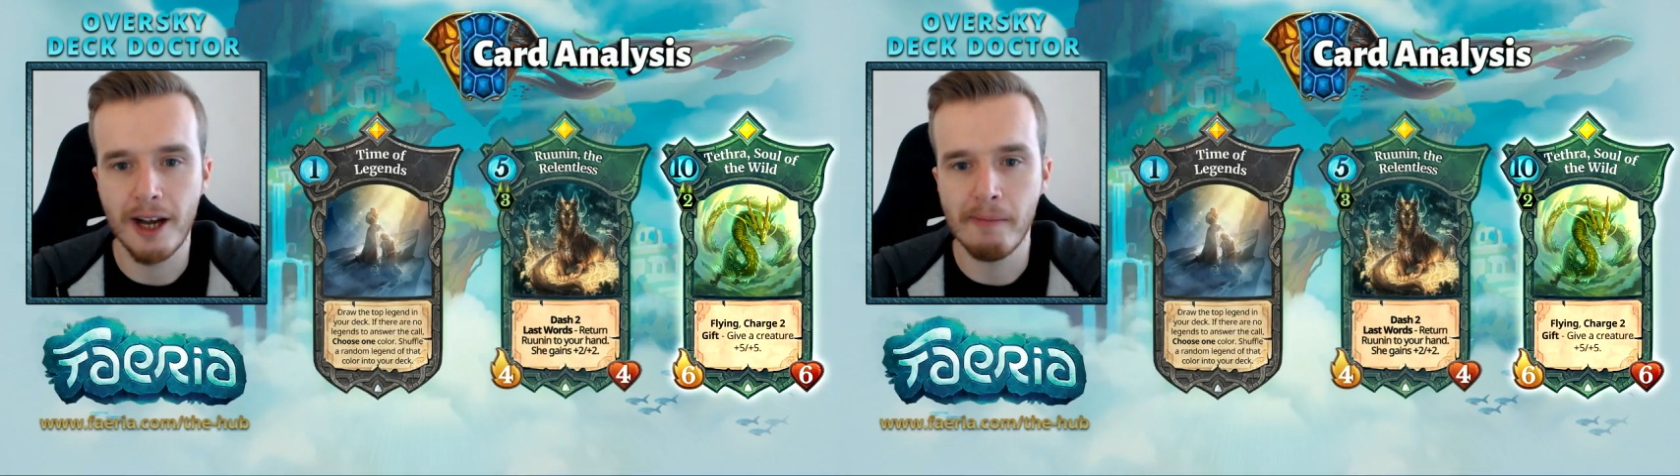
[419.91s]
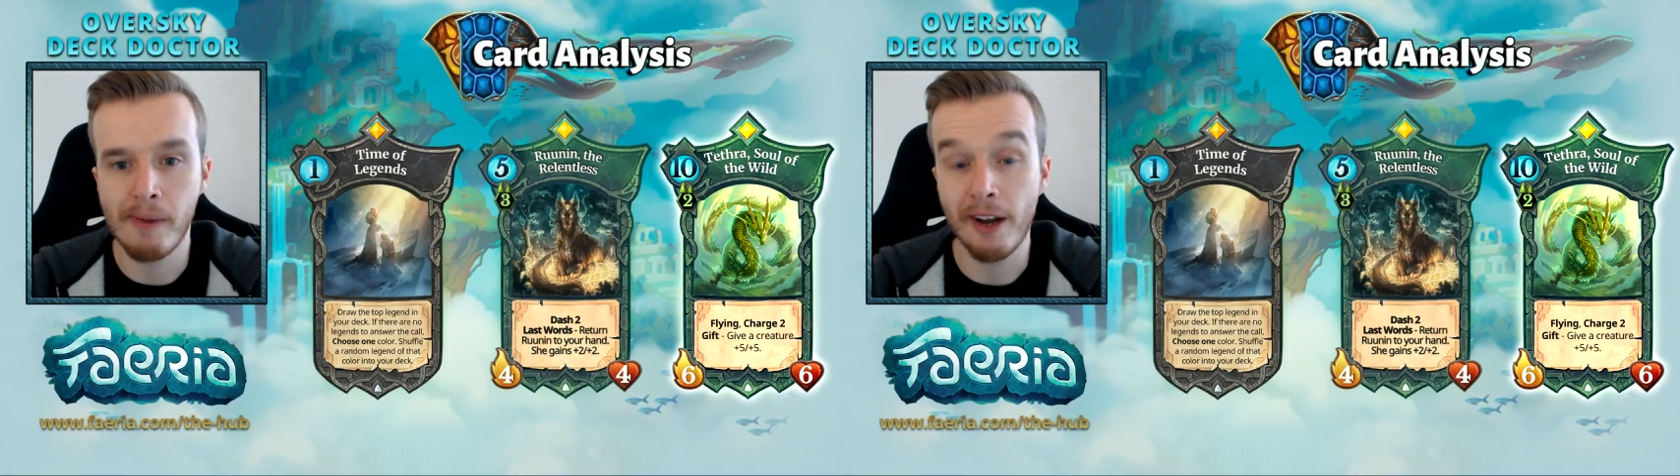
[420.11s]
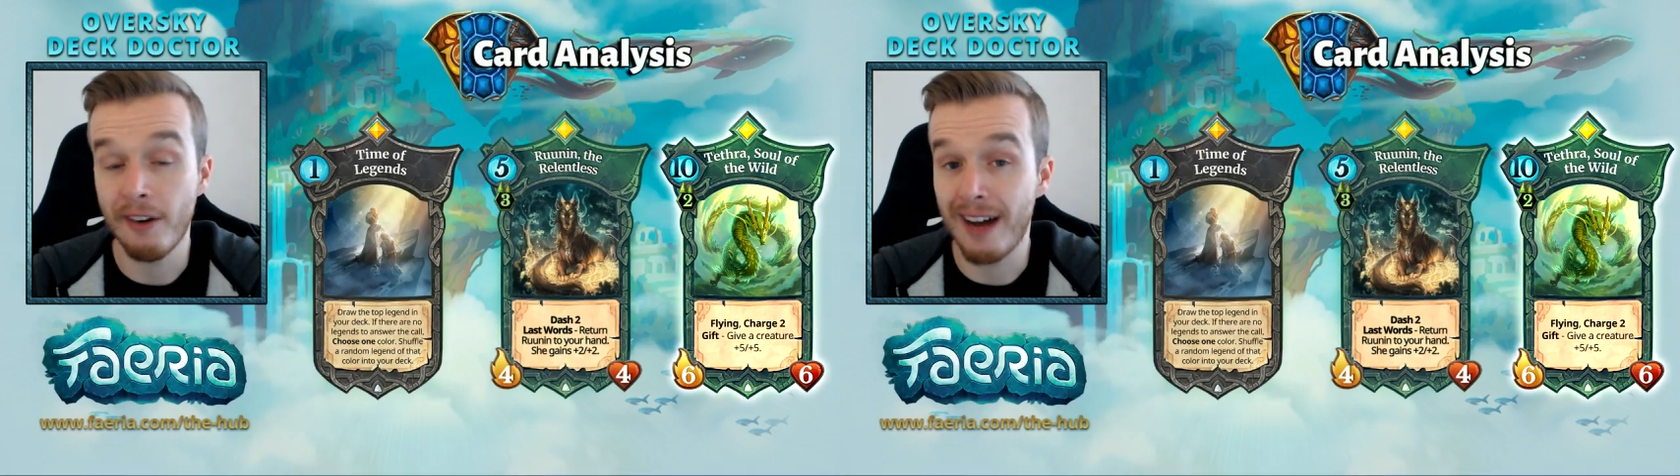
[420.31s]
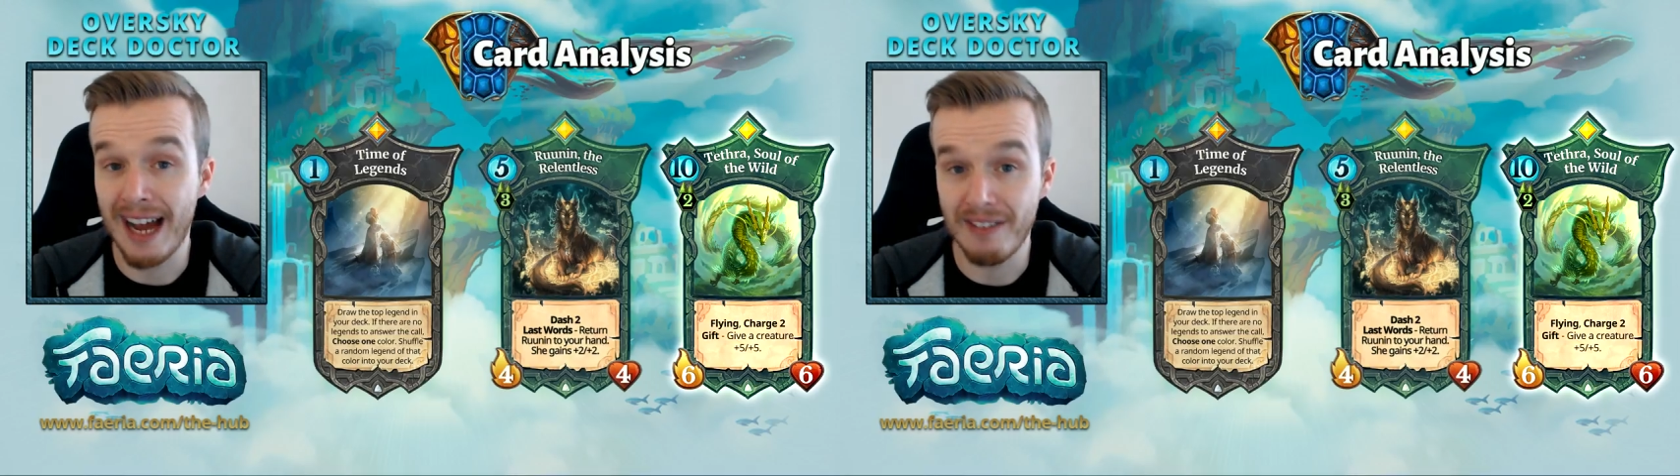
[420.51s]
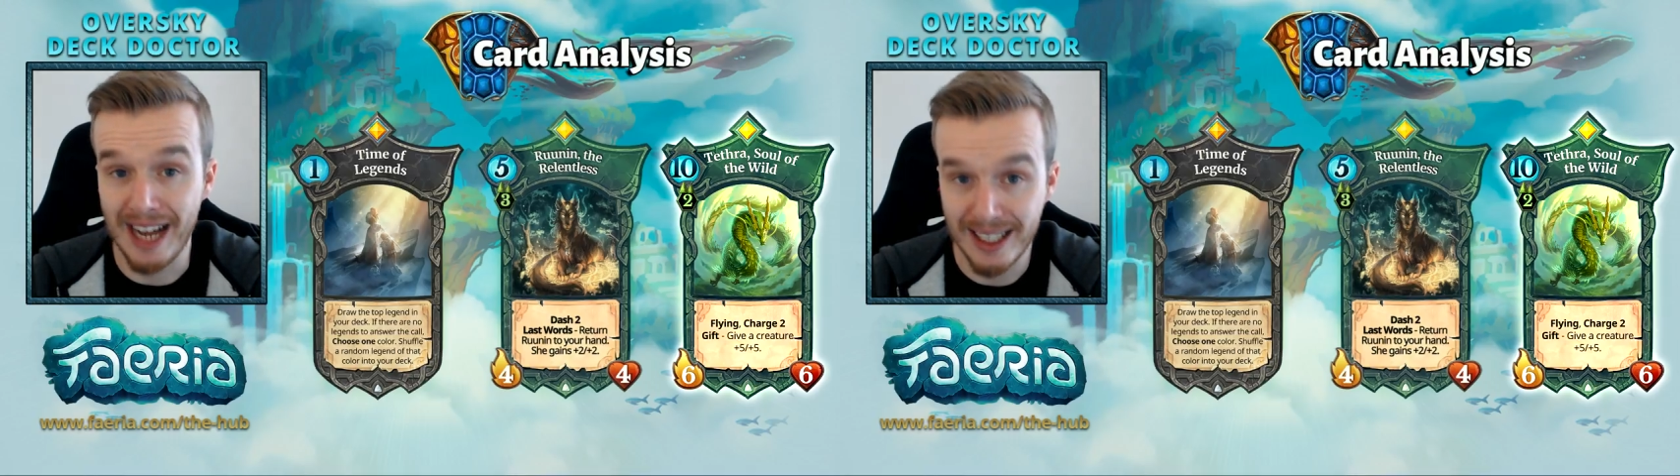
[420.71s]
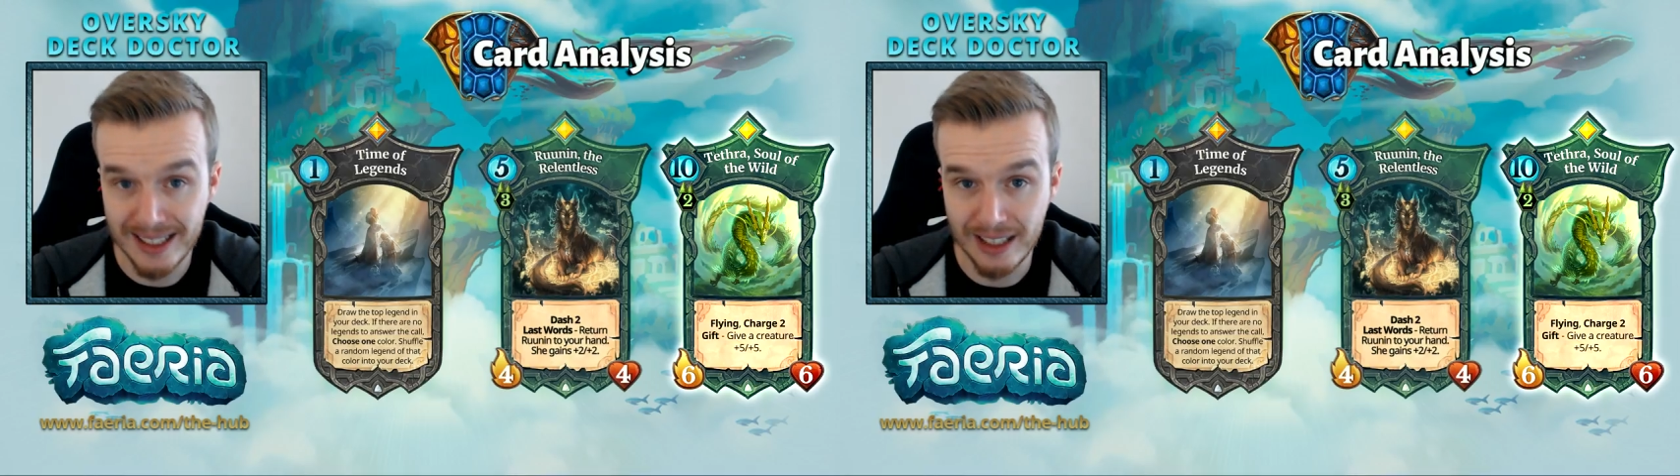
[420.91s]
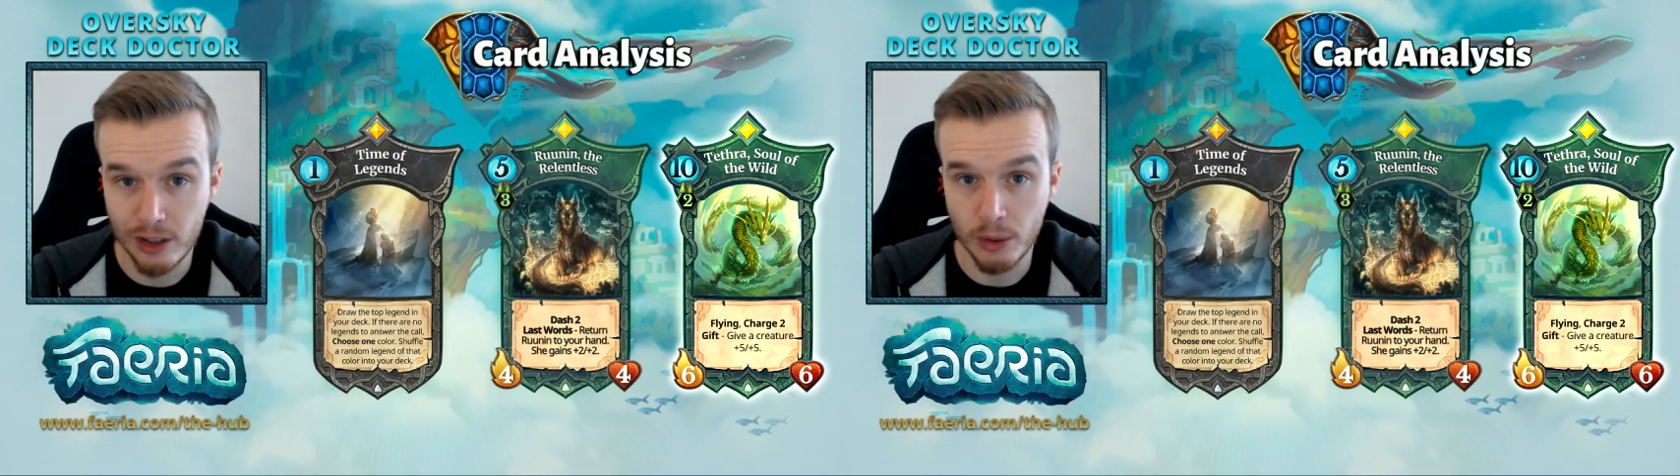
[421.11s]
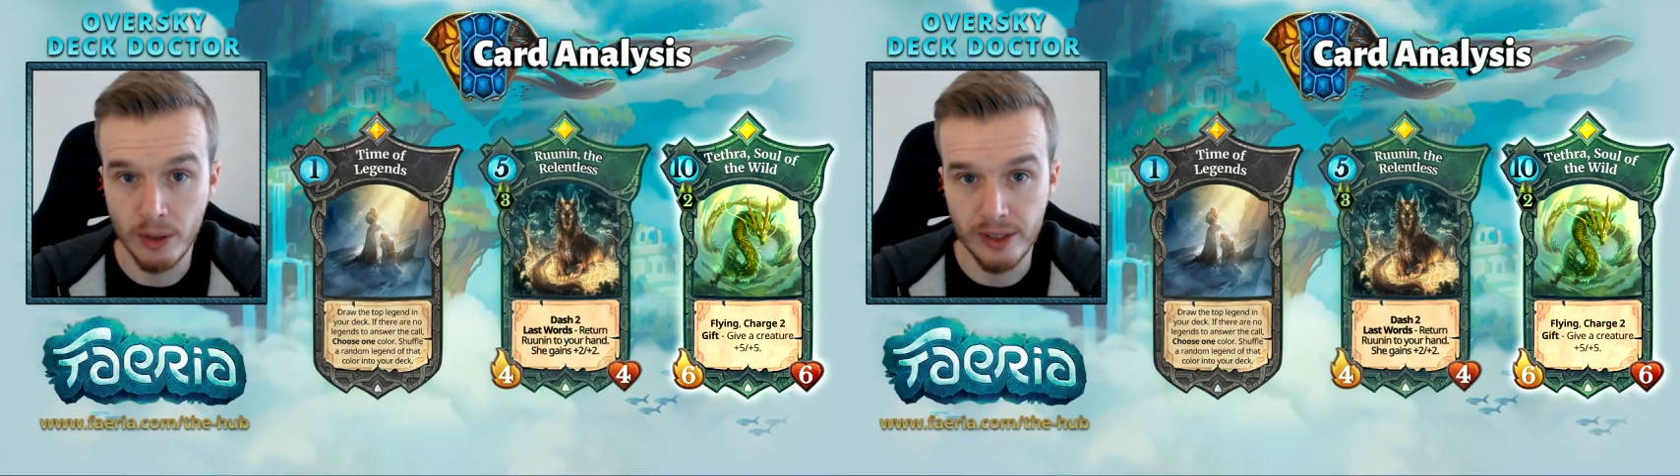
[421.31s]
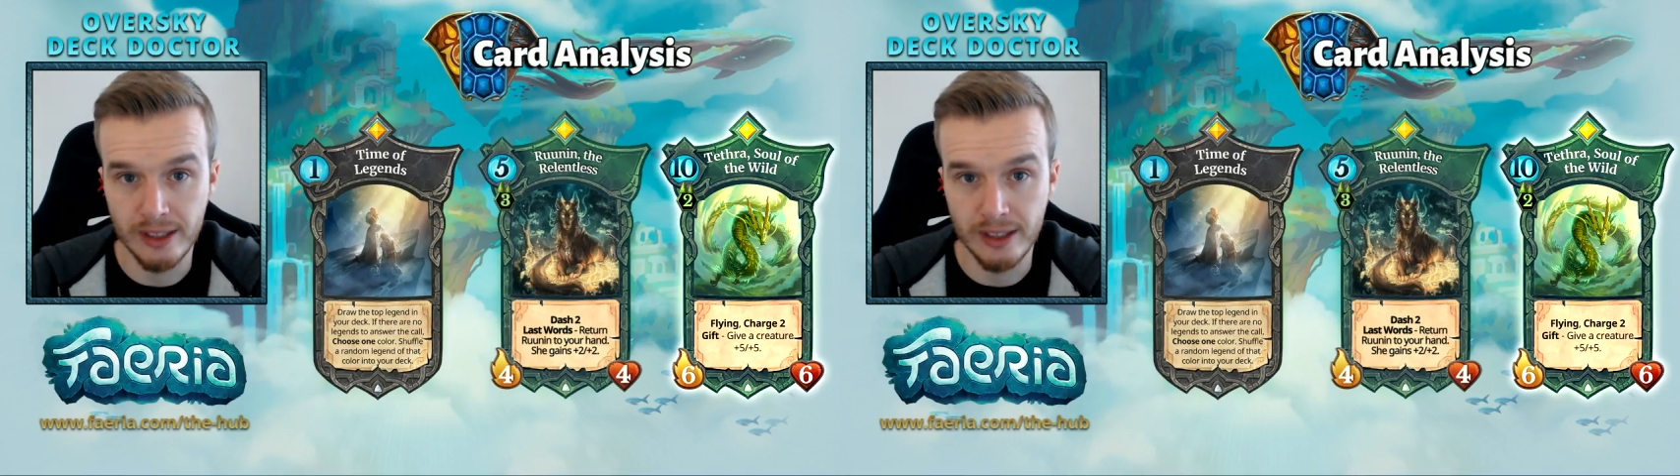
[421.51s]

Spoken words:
might not have access to all these